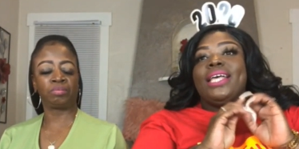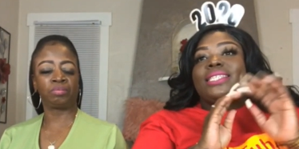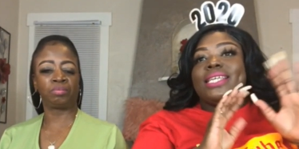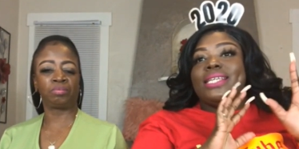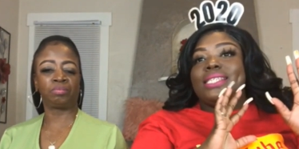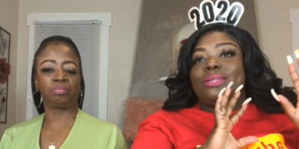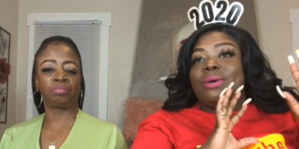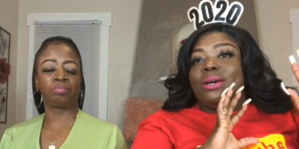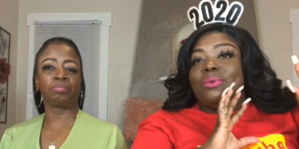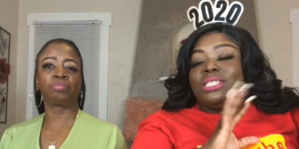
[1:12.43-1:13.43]
Speaker 1: since
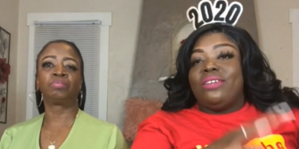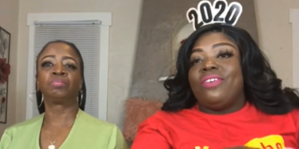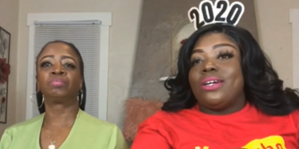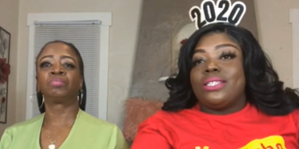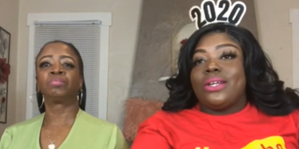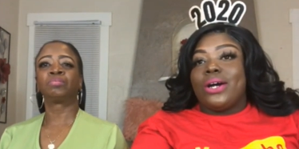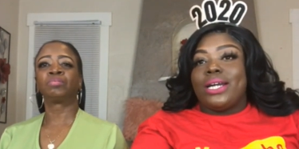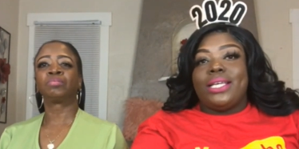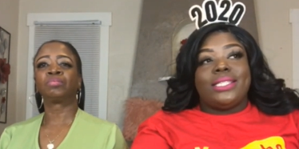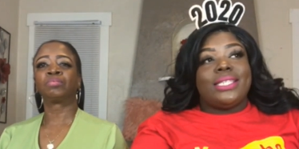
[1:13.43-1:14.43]
well when she first
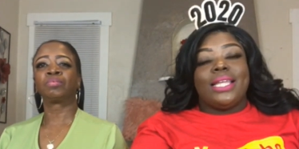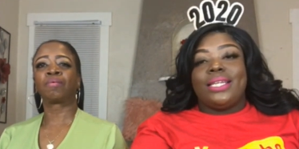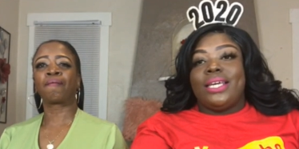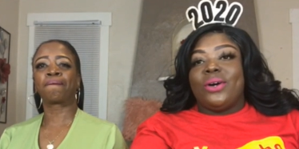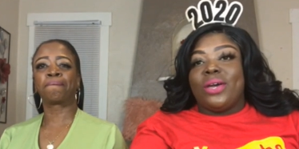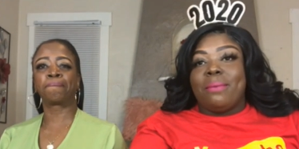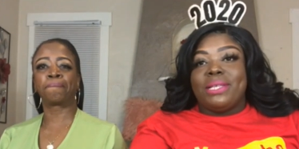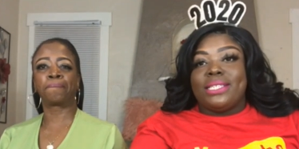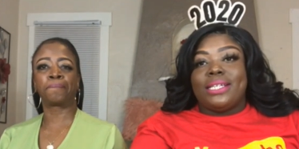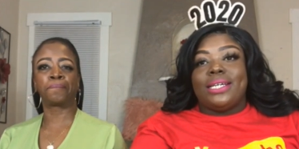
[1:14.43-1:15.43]
started selling it on
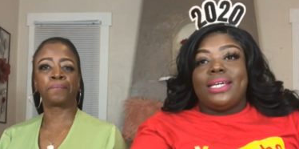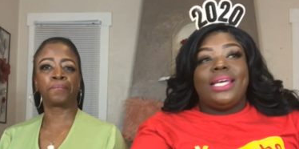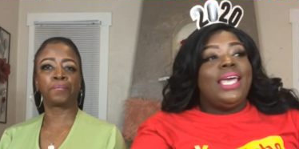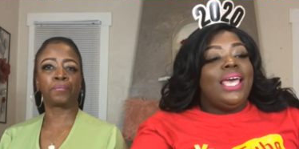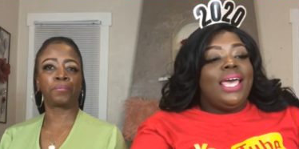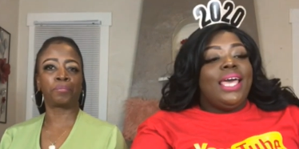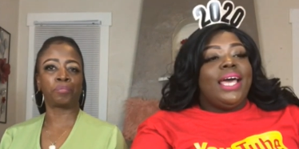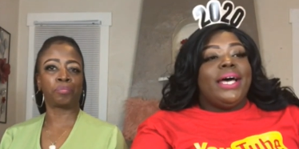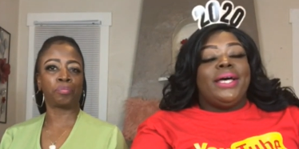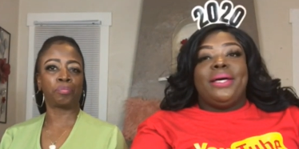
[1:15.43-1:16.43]
Amazon.
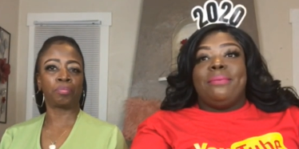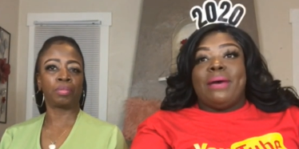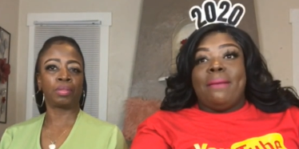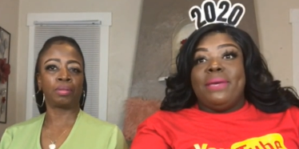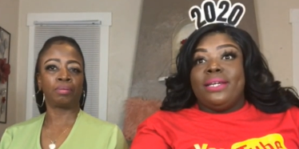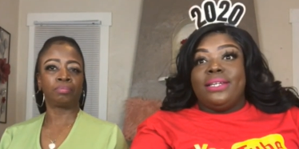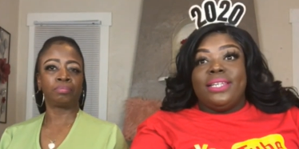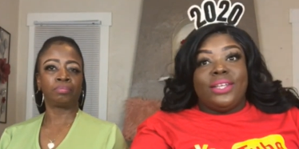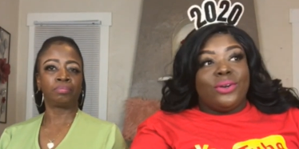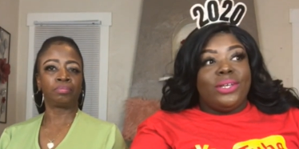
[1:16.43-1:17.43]
Um, I've been
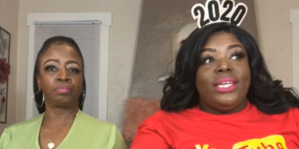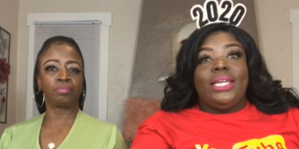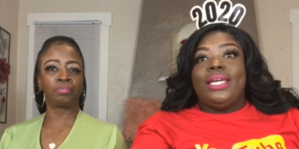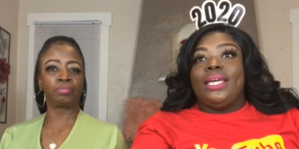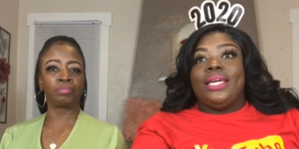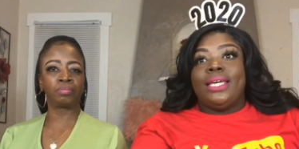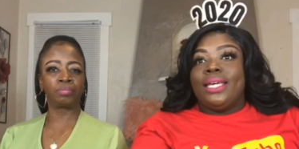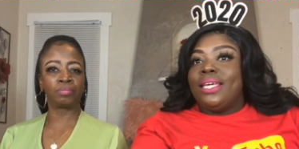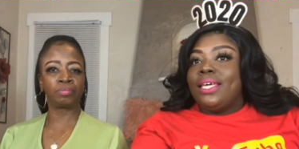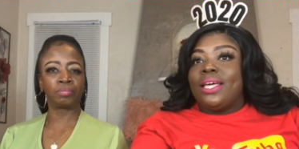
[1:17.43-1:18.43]
literally
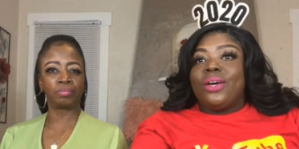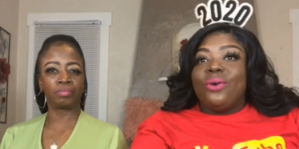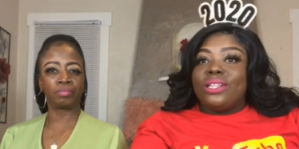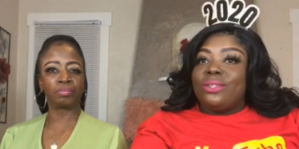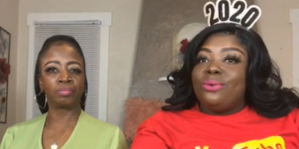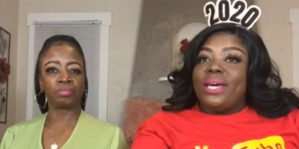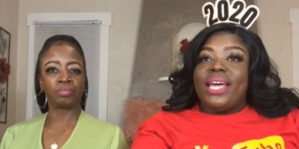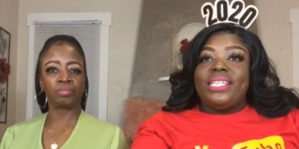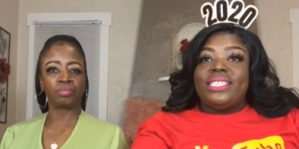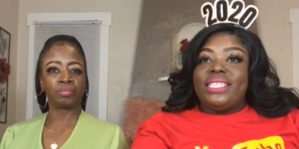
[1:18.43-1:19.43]
going through
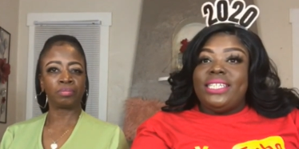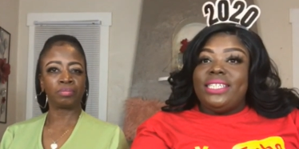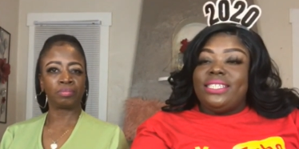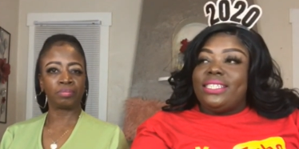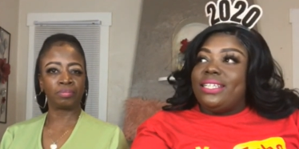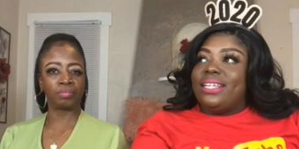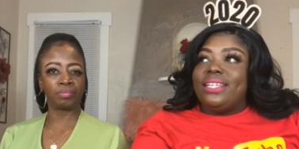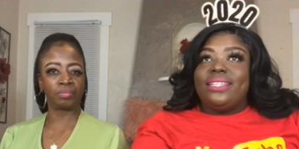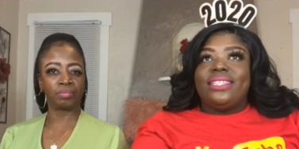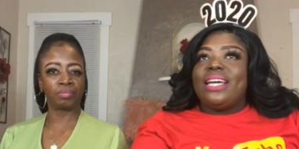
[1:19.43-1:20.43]
H E
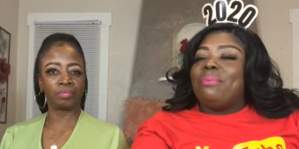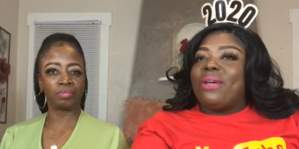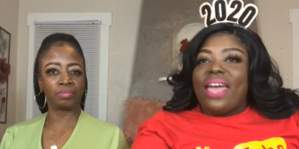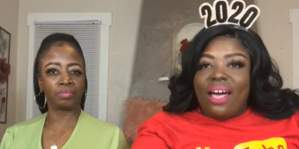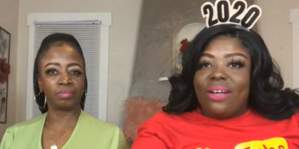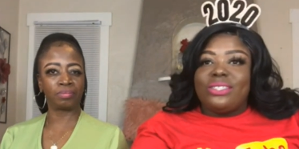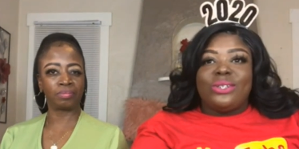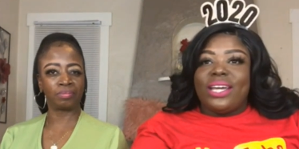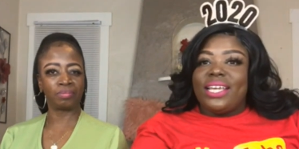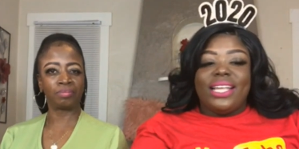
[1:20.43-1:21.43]
double L
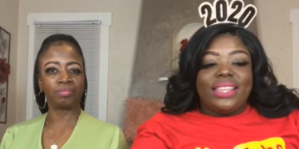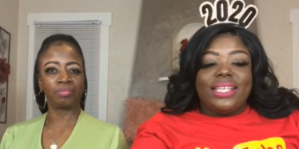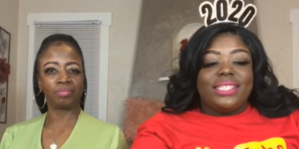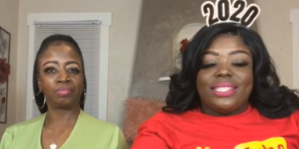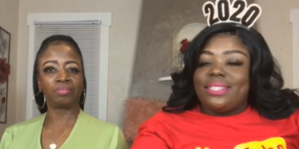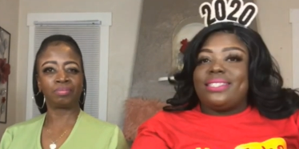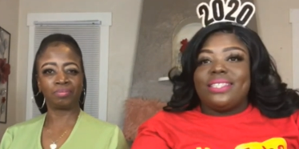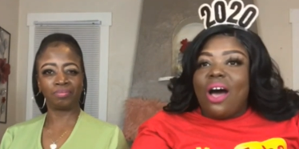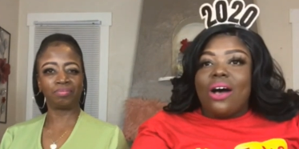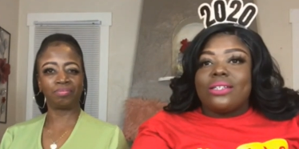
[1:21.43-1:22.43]
trying to get this
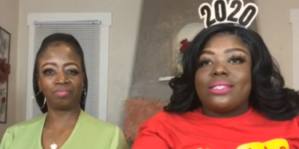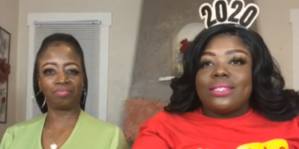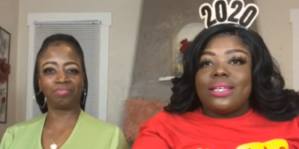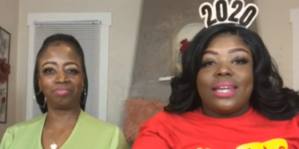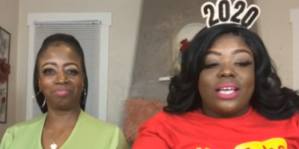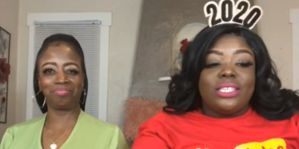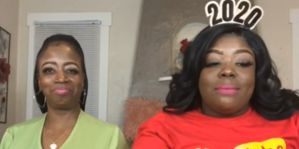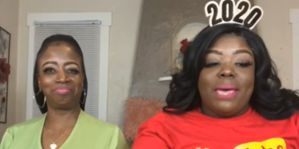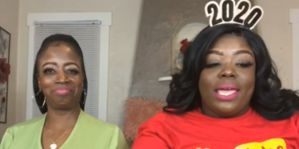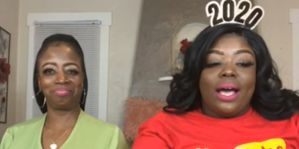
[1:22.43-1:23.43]
sauce, and I used
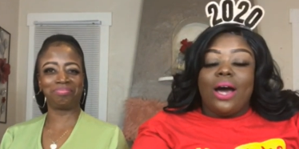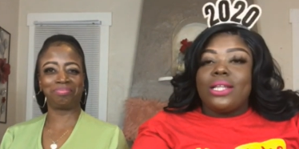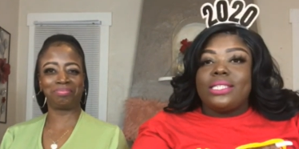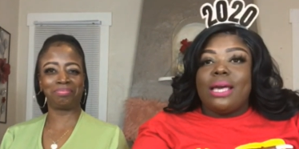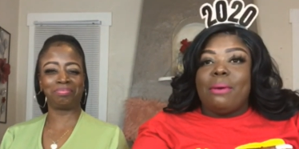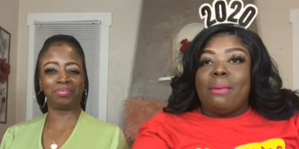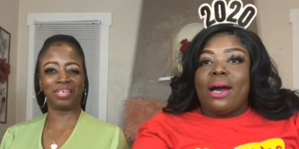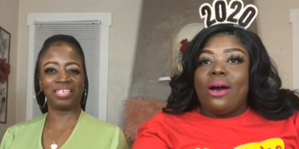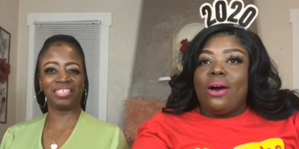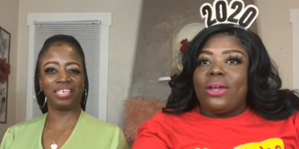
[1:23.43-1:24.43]
to make it all the time on my
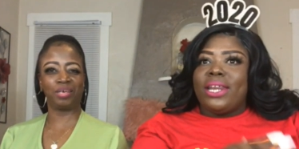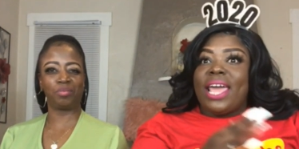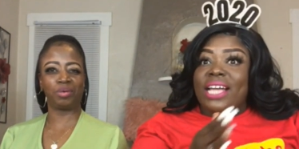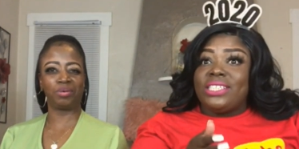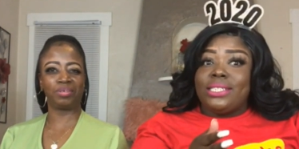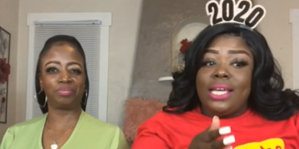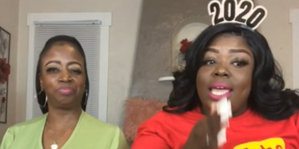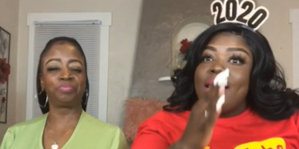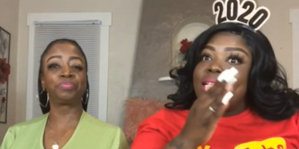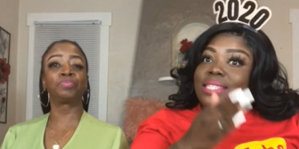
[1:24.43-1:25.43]
own. And it actually
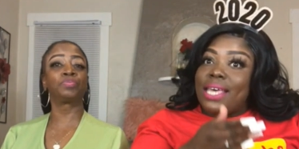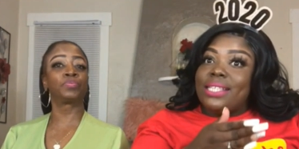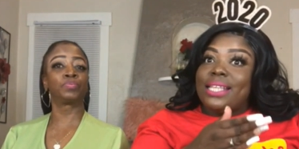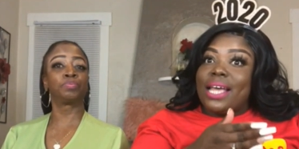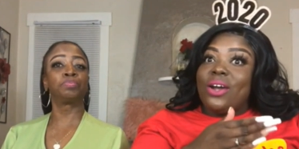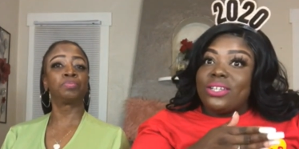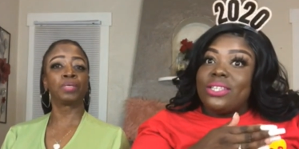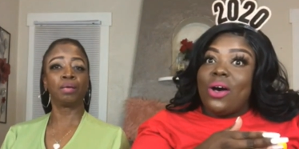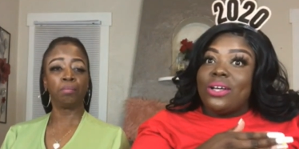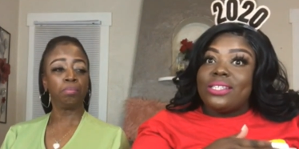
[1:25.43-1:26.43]
tastes like her
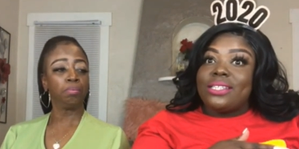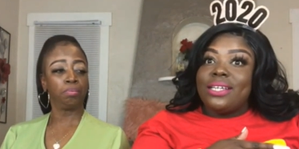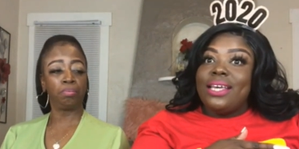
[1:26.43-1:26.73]
sauce.